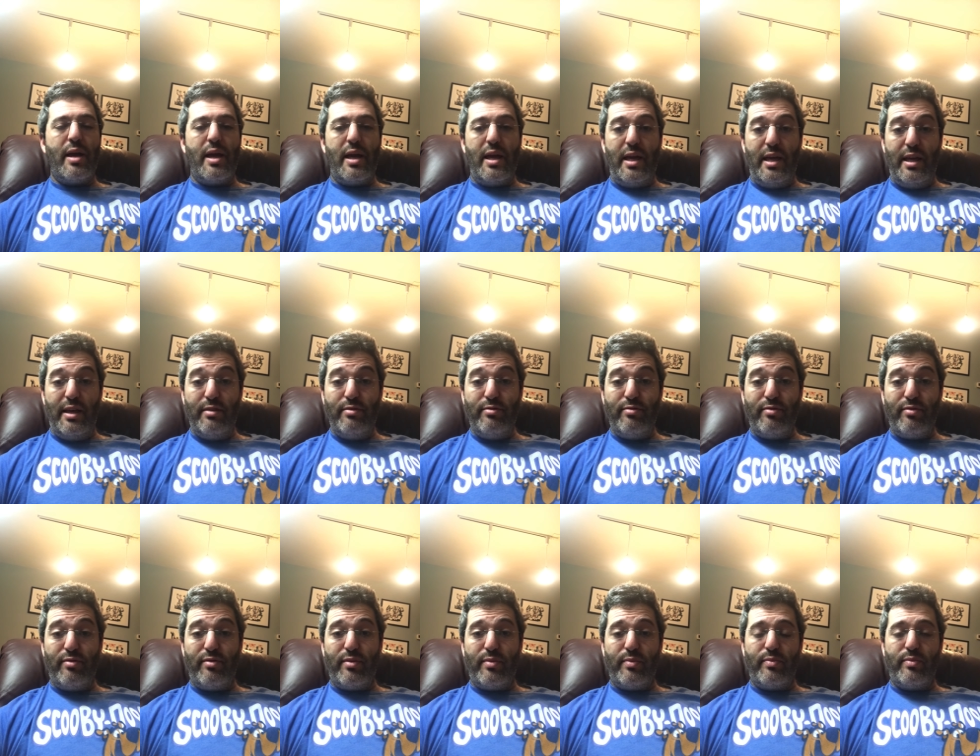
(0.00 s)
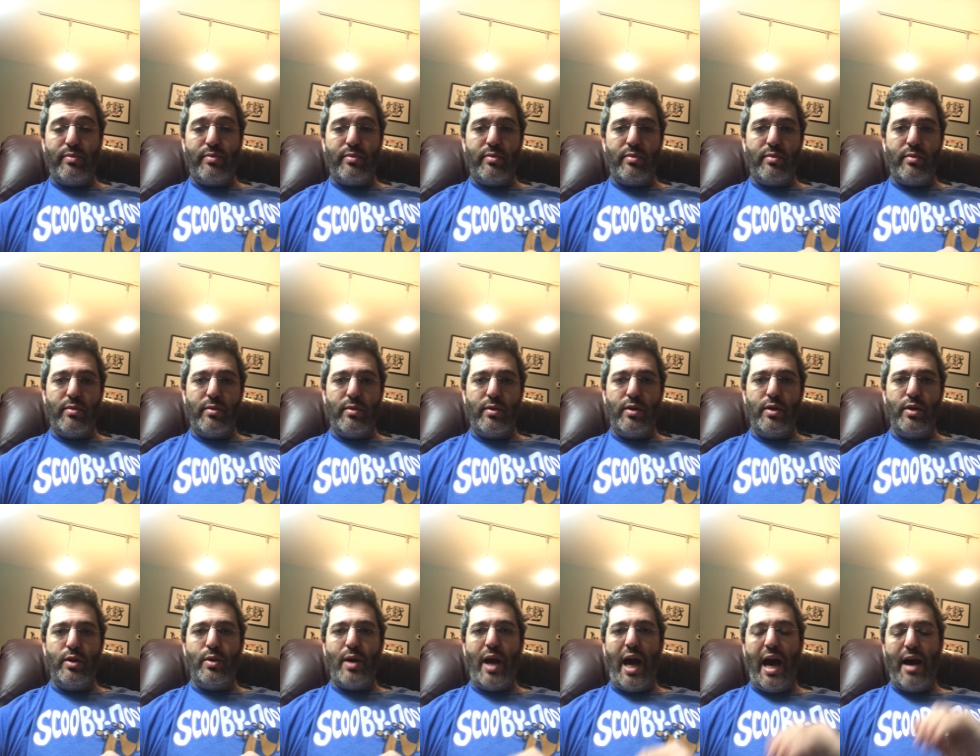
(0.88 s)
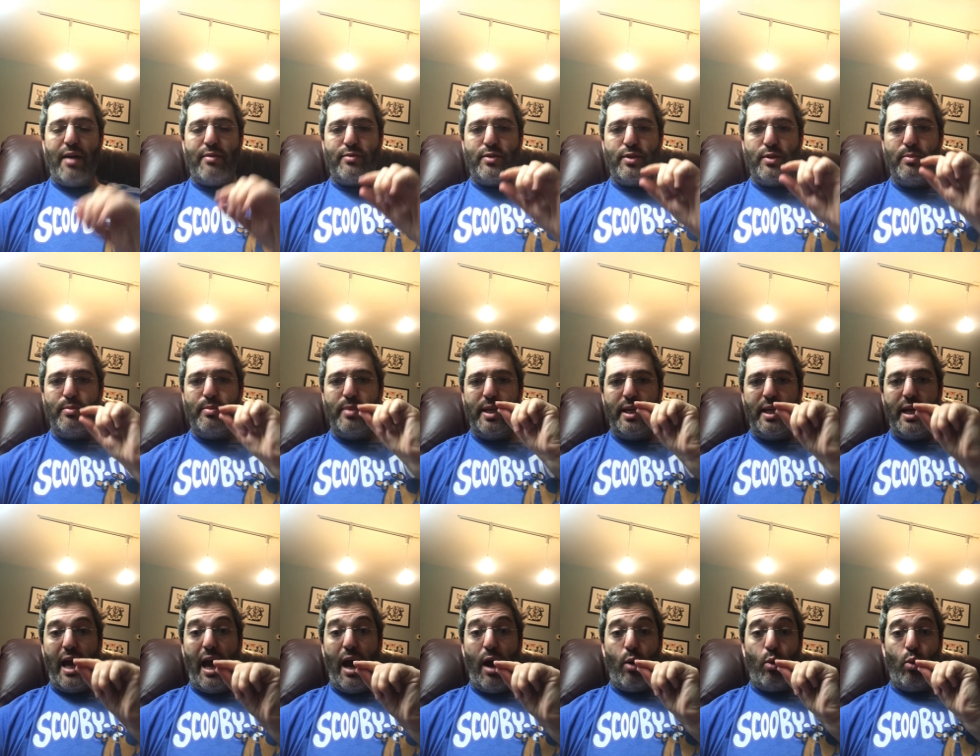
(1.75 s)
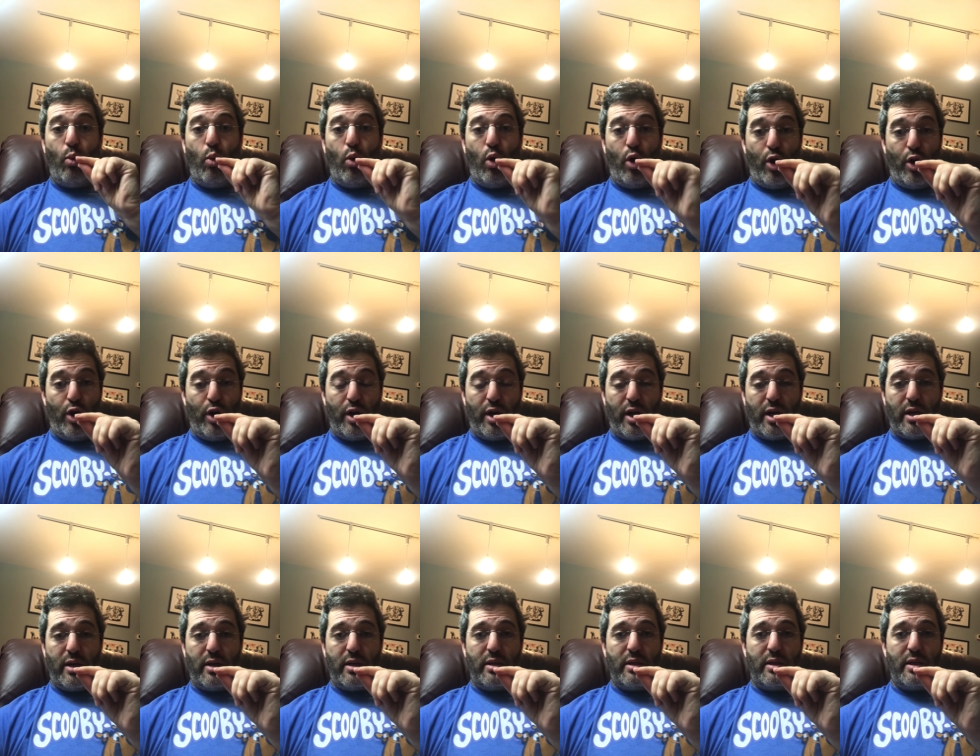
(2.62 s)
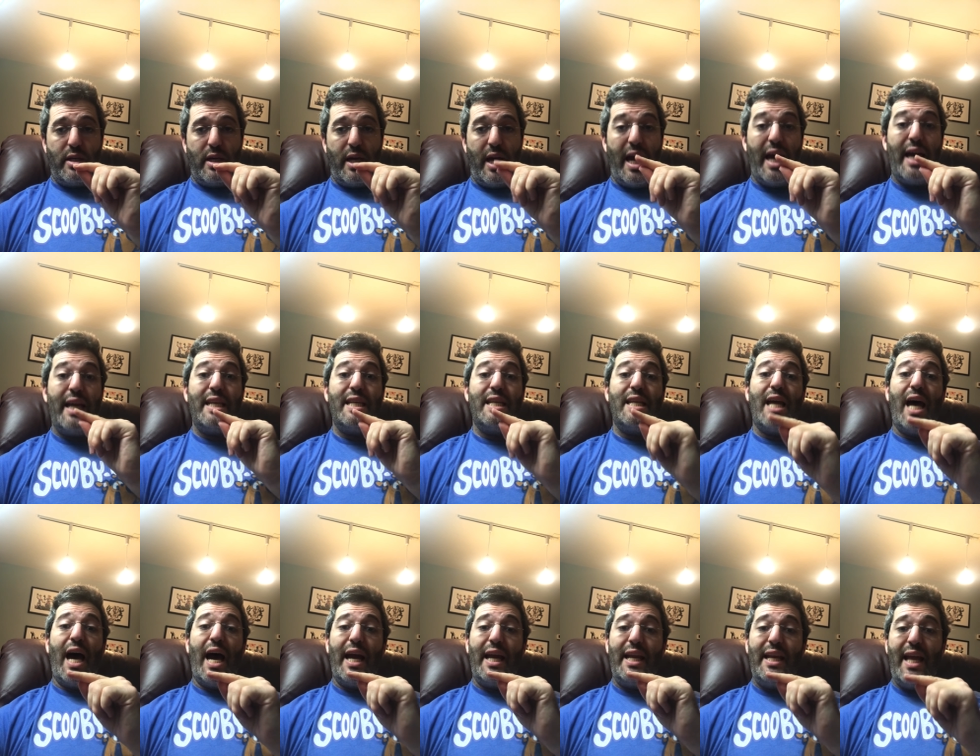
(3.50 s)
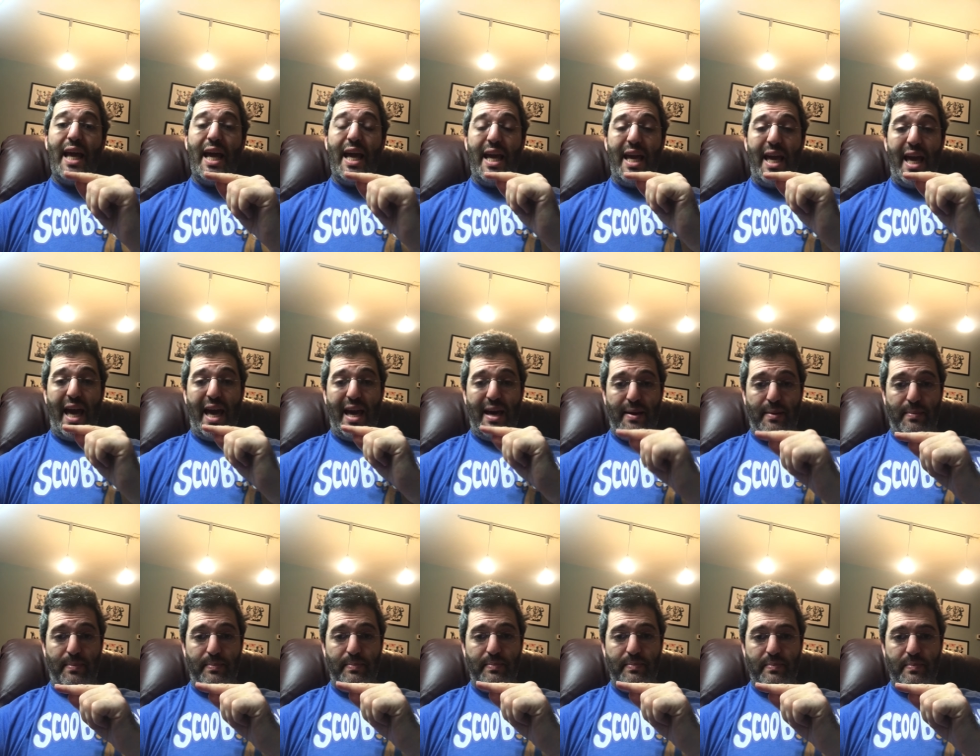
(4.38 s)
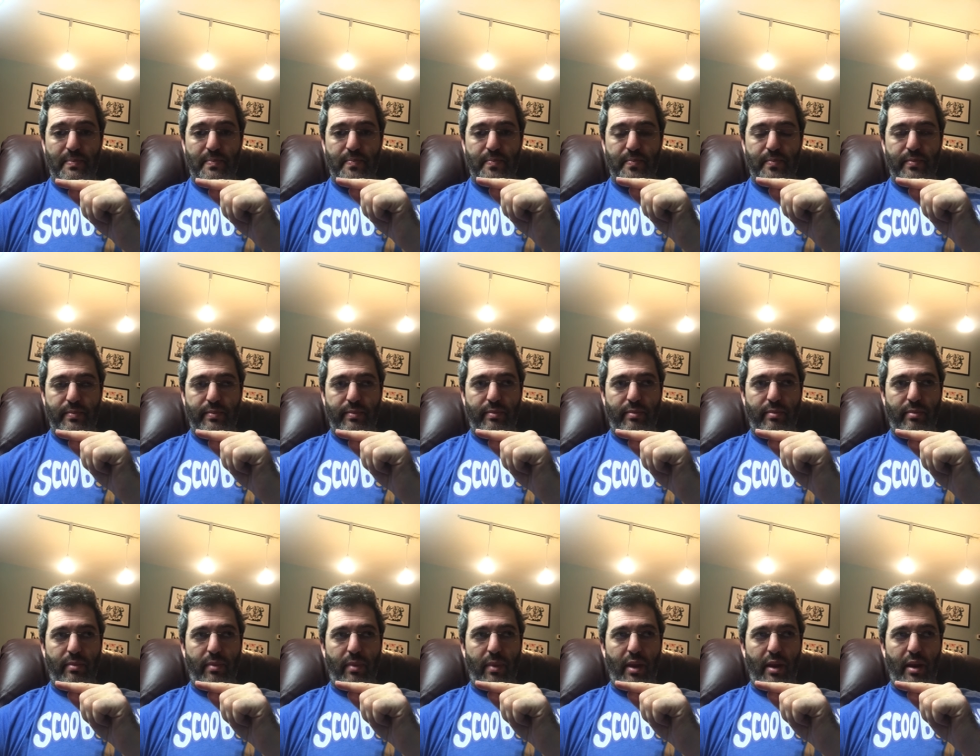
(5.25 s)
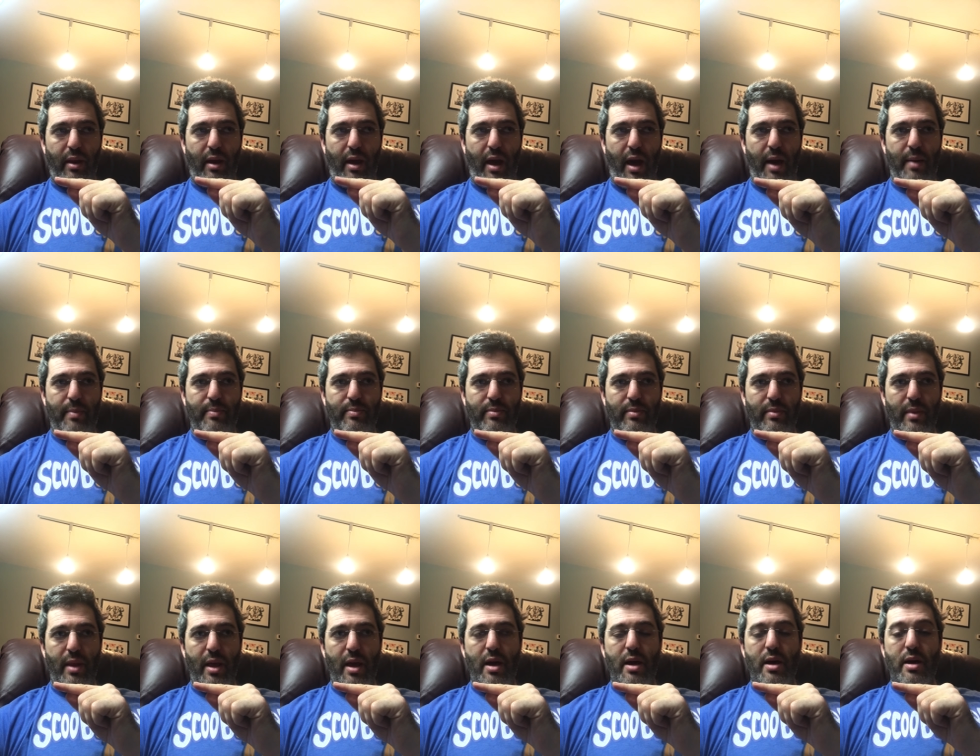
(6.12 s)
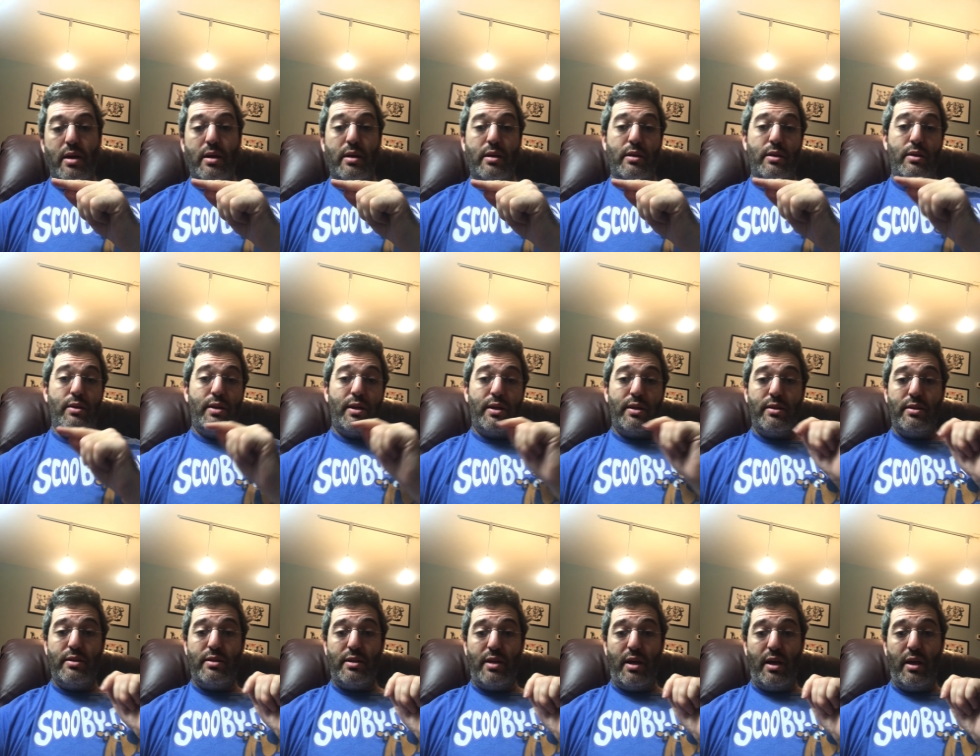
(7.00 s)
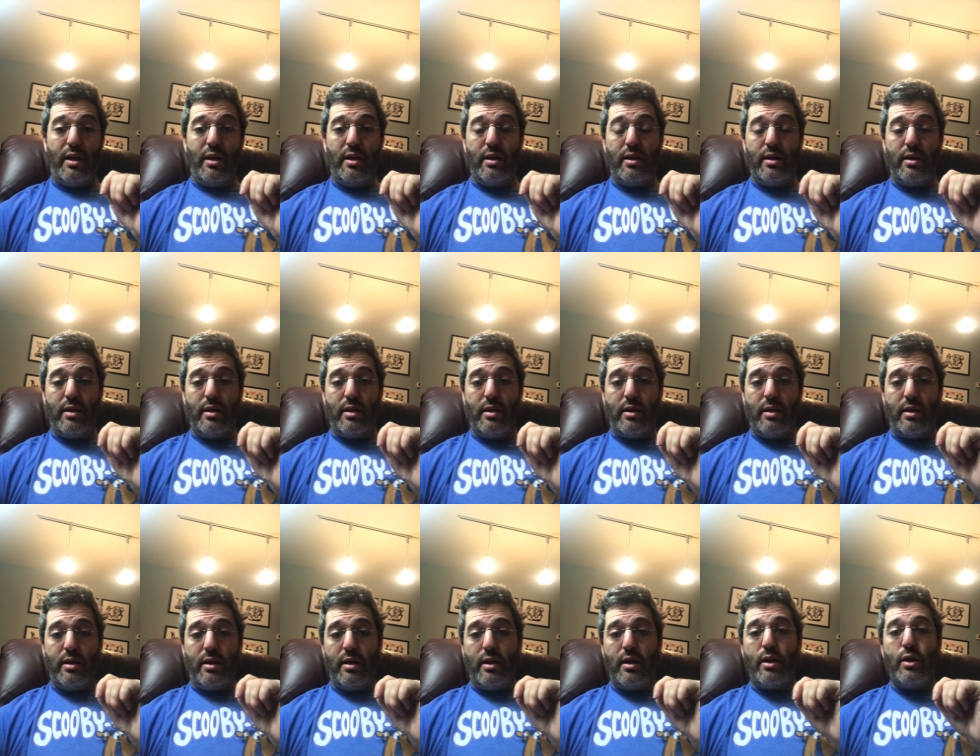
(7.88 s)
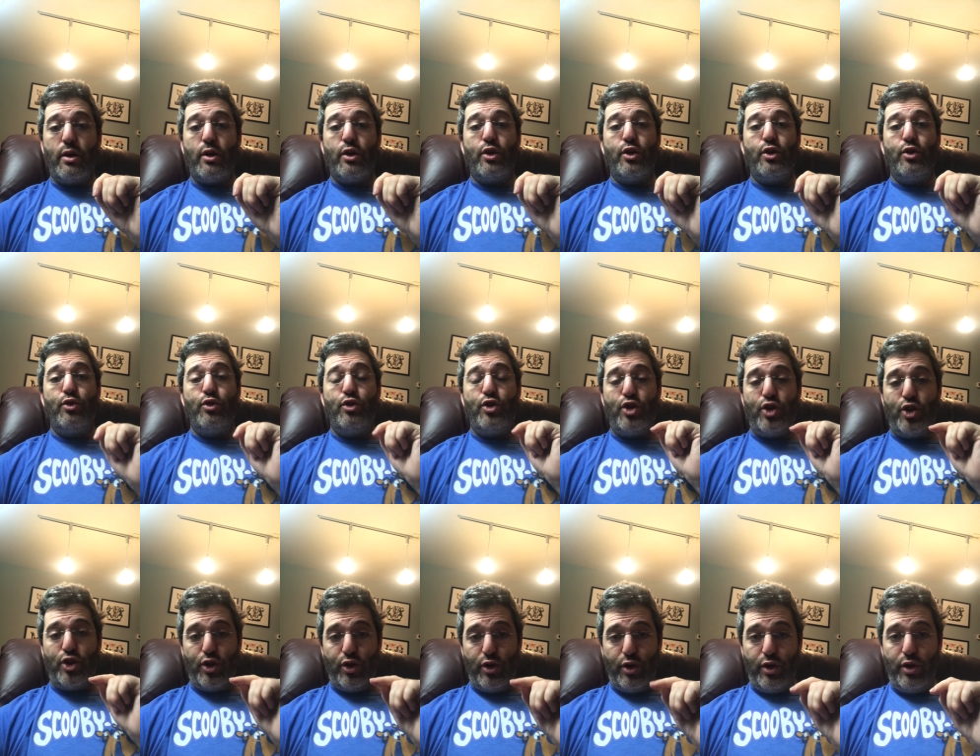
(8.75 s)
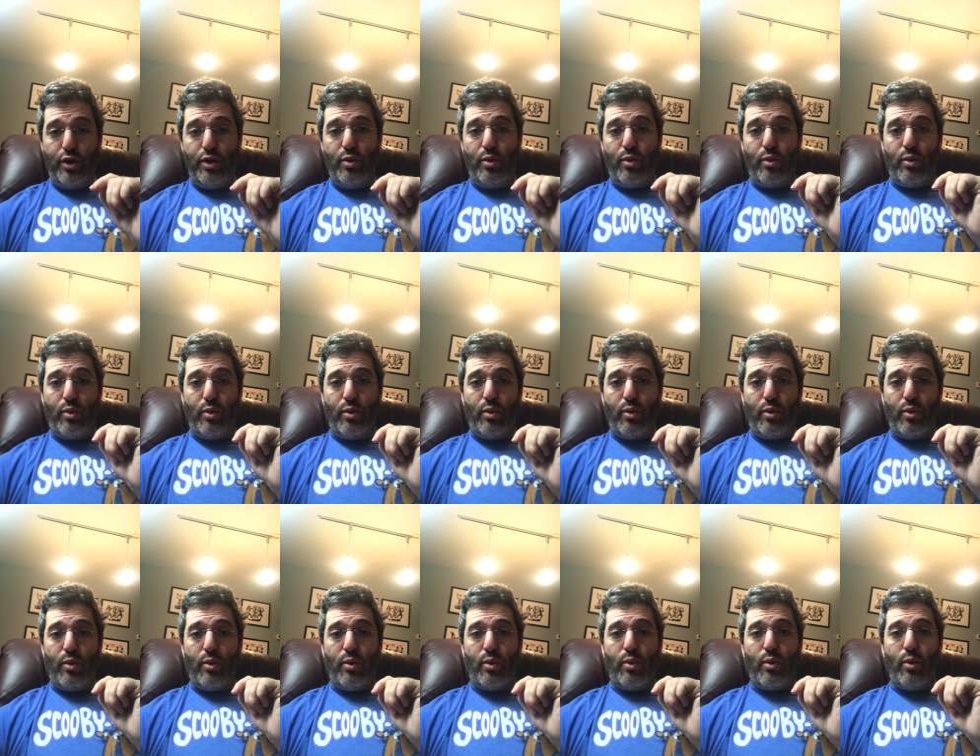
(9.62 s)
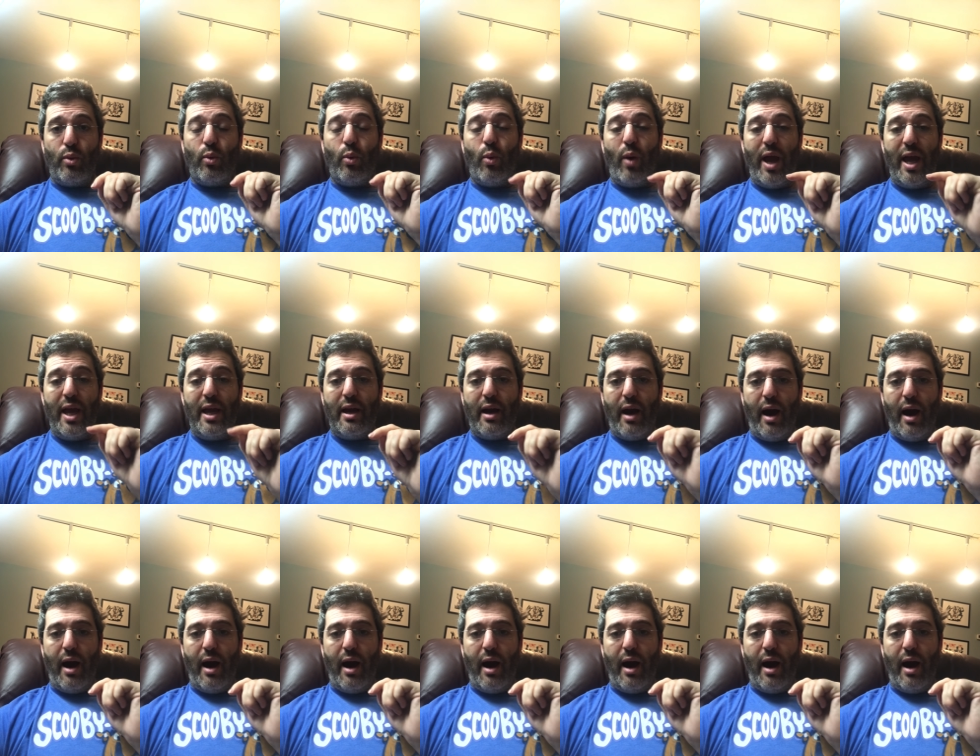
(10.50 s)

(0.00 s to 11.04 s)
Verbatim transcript: if you have to be at work at 9 a.m., okay, you can say you should wake